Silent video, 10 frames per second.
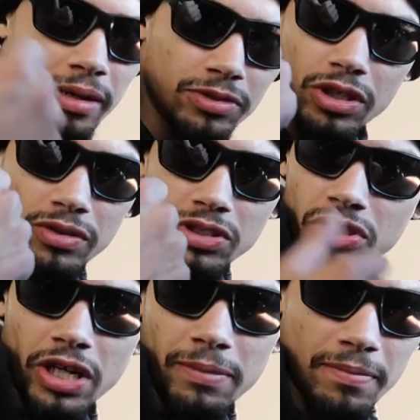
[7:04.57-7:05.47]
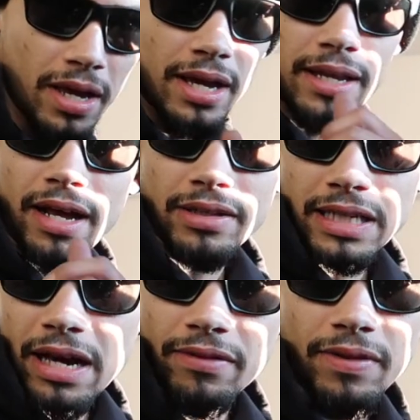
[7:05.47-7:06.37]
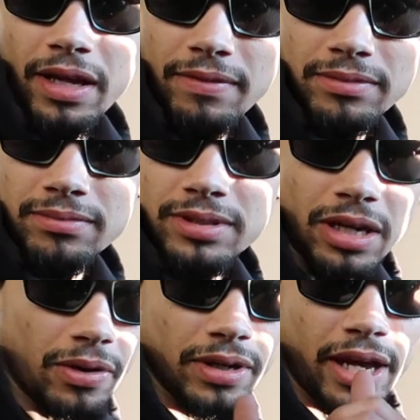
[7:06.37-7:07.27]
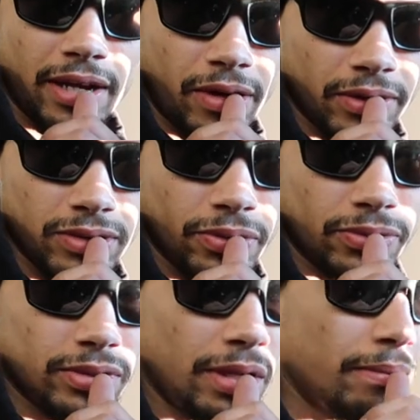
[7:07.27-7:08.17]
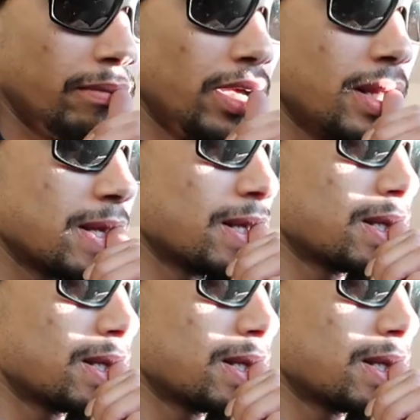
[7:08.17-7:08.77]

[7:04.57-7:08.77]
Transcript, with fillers: I'm sure it's cheap downtown if they even sell it, like AutoZone or something. But